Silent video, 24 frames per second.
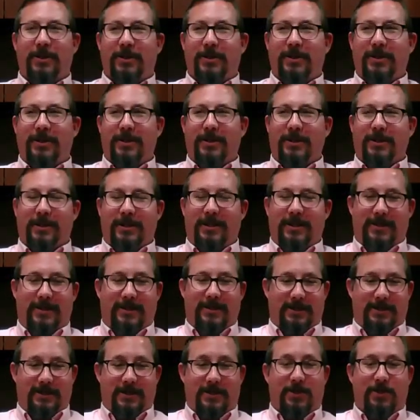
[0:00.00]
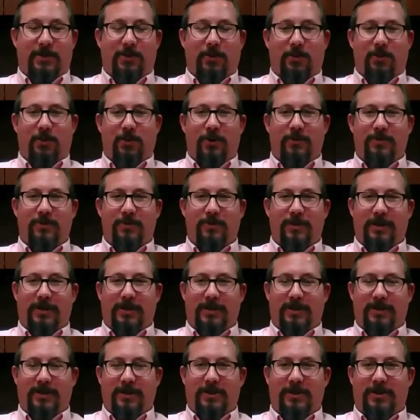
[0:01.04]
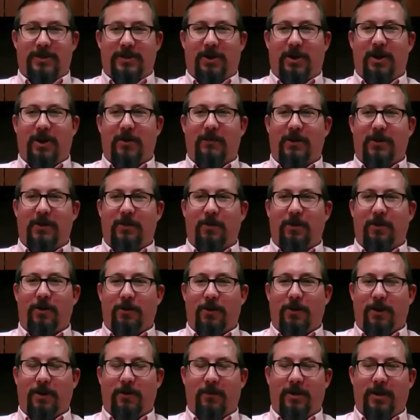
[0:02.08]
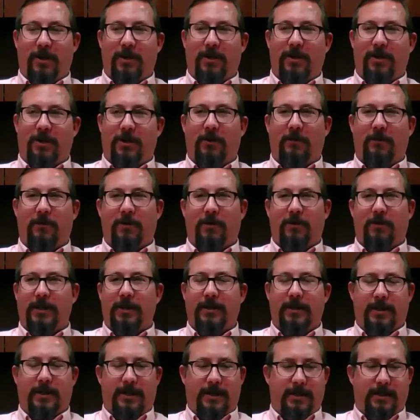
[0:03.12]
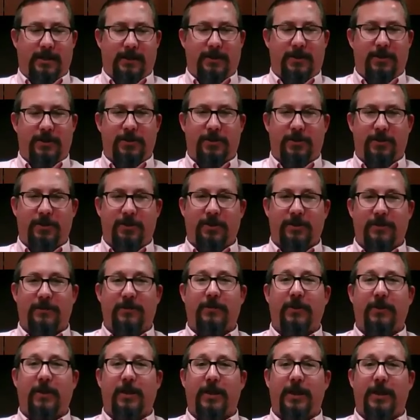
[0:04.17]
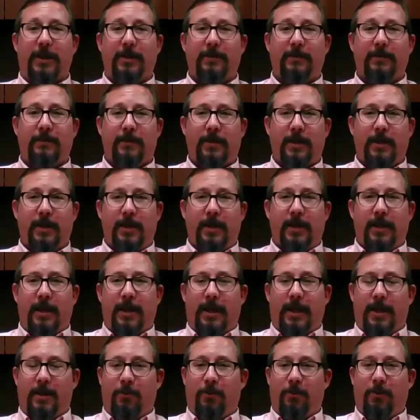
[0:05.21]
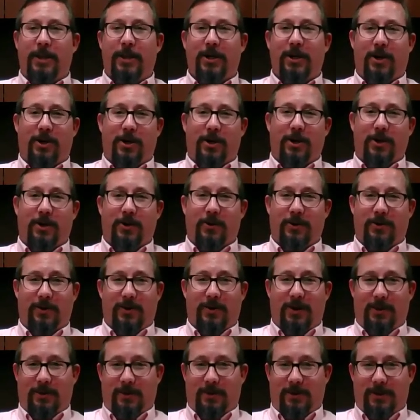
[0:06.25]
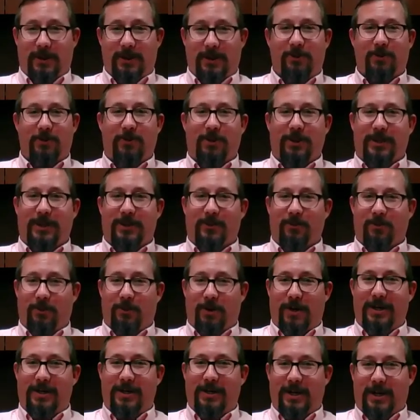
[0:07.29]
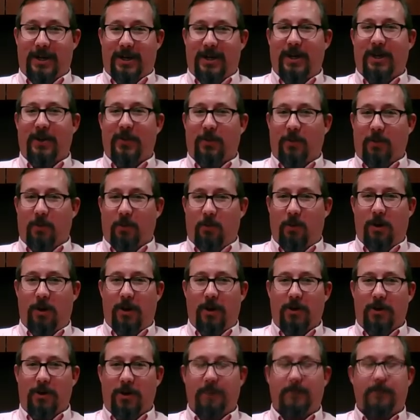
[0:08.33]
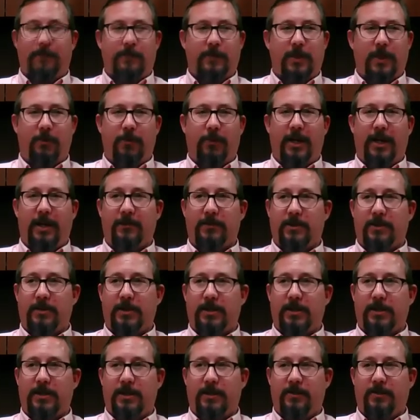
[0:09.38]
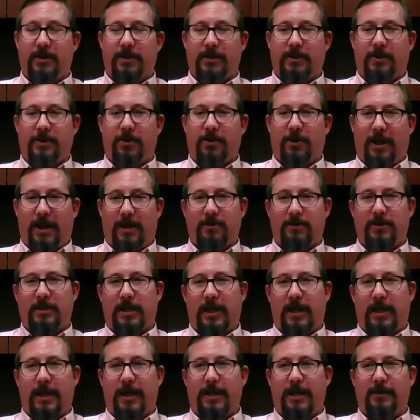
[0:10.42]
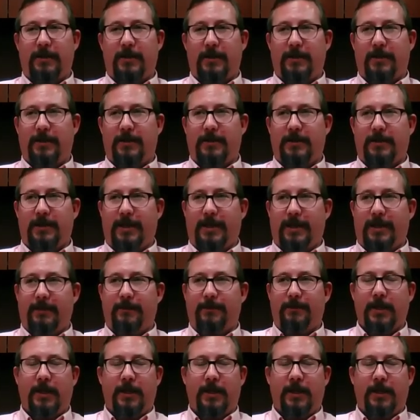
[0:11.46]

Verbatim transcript: the uh, storm, uh, such as Harvey, where we are right on the Gulf Coast, uh, concern is flooding, and we are literally right on the water. And we have some exhibits that are outside that contain